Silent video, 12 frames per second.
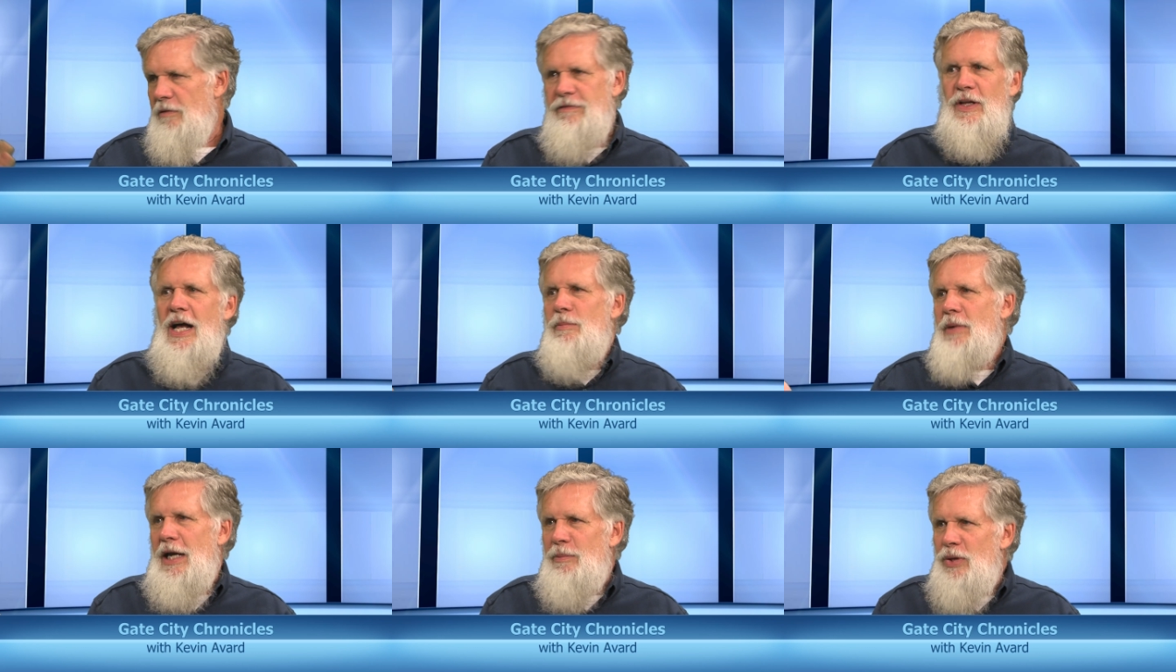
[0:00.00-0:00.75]

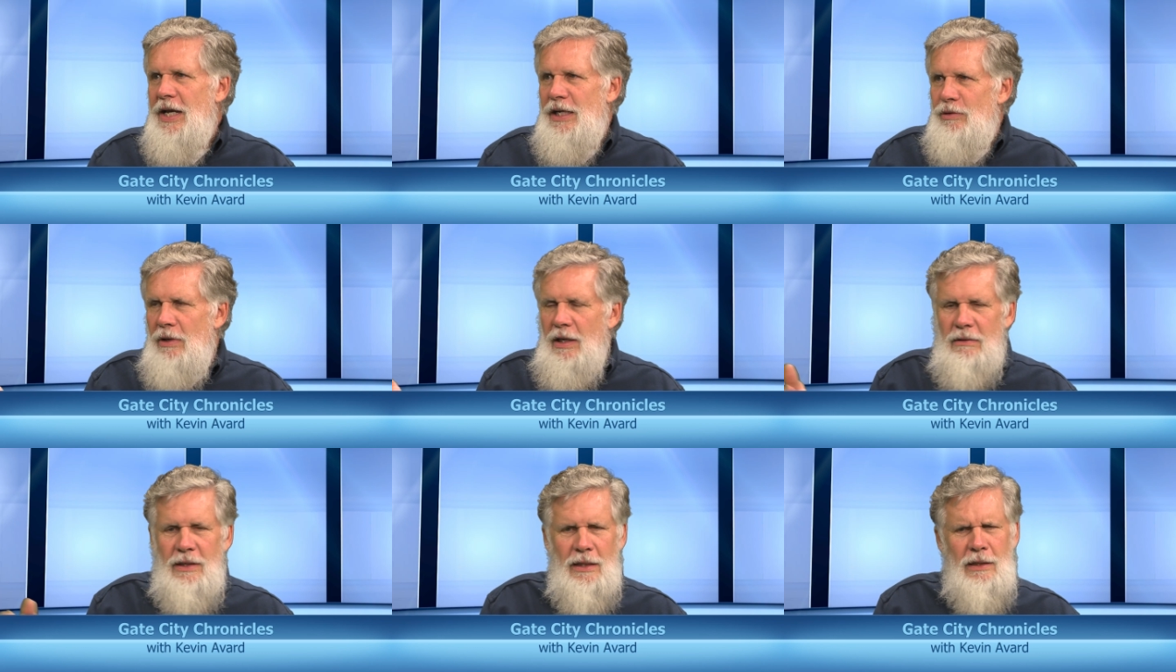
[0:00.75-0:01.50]
flying my plane
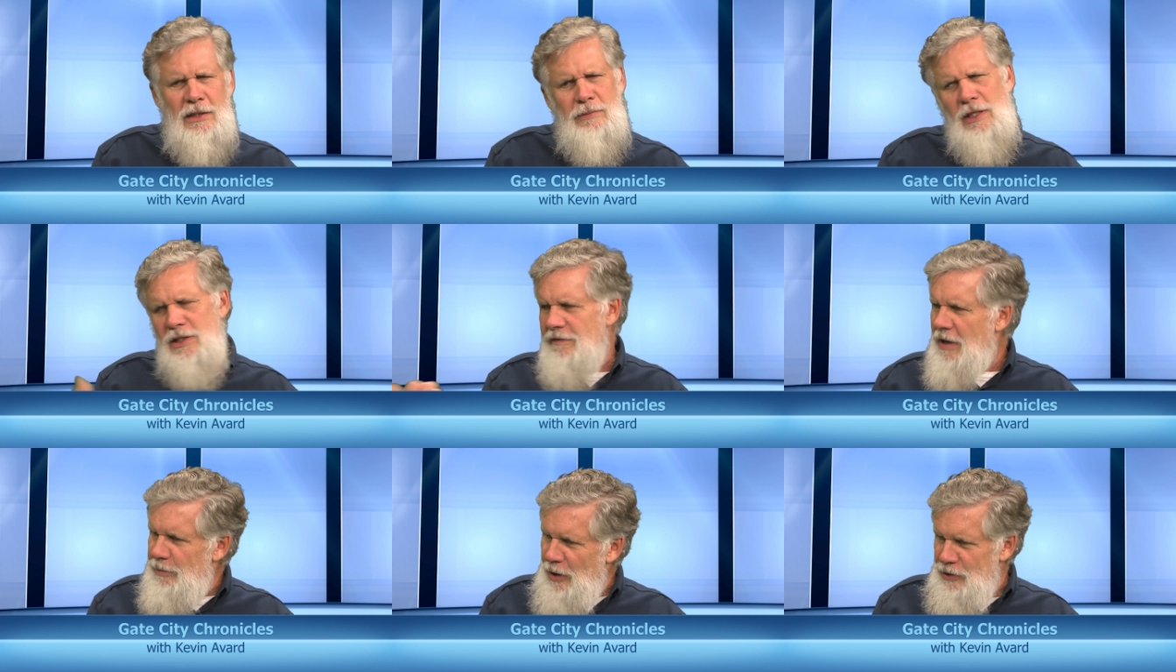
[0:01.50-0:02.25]
around, I thought to
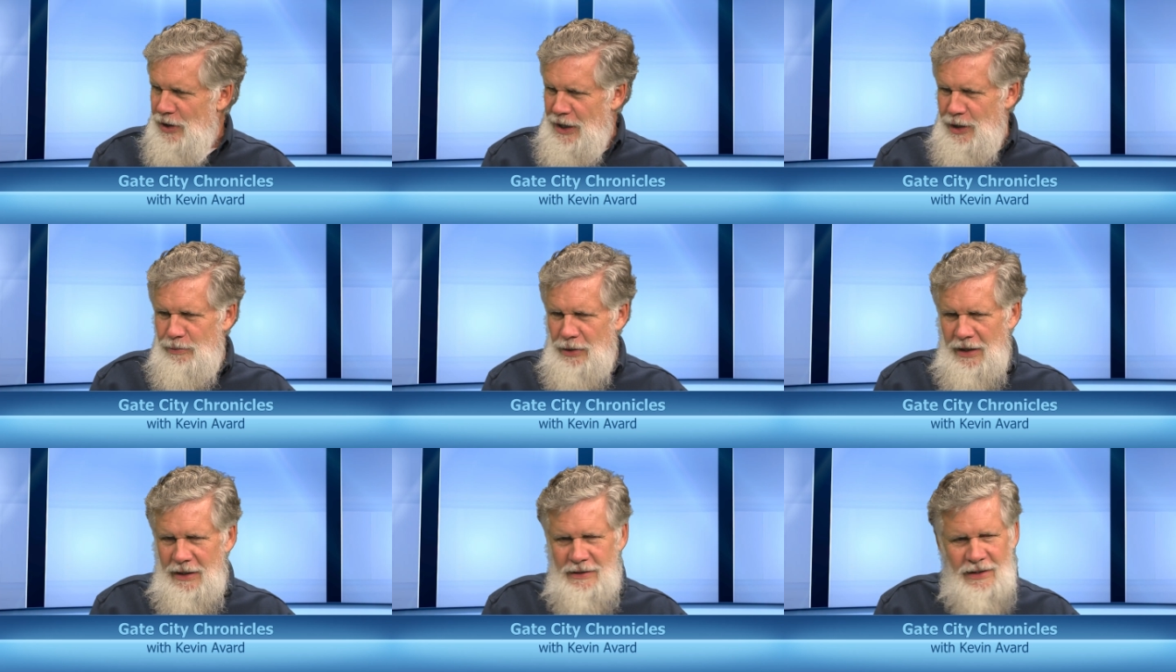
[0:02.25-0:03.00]
myself, I built an
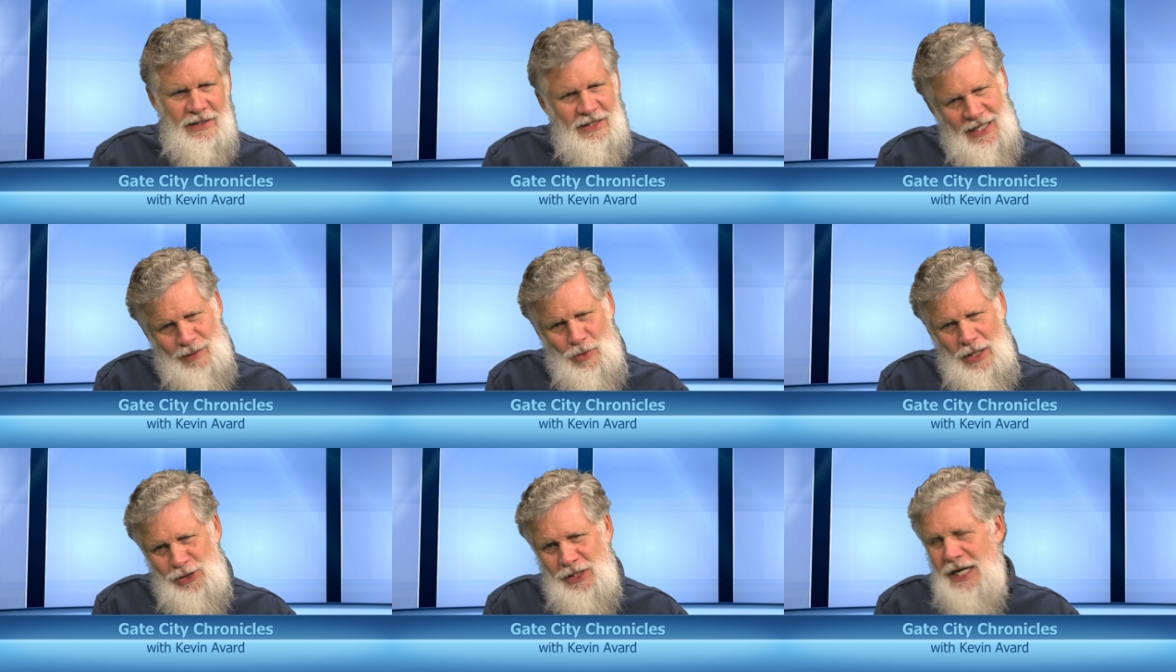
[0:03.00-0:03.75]
airplane. I'm
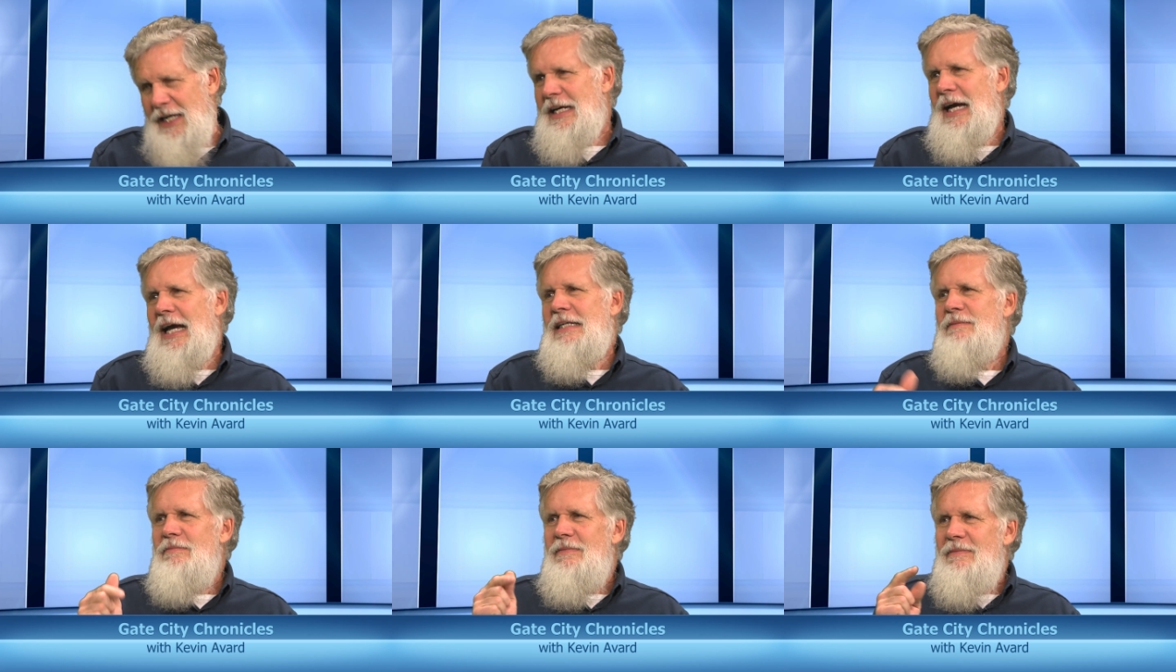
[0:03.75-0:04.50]
watching that guy.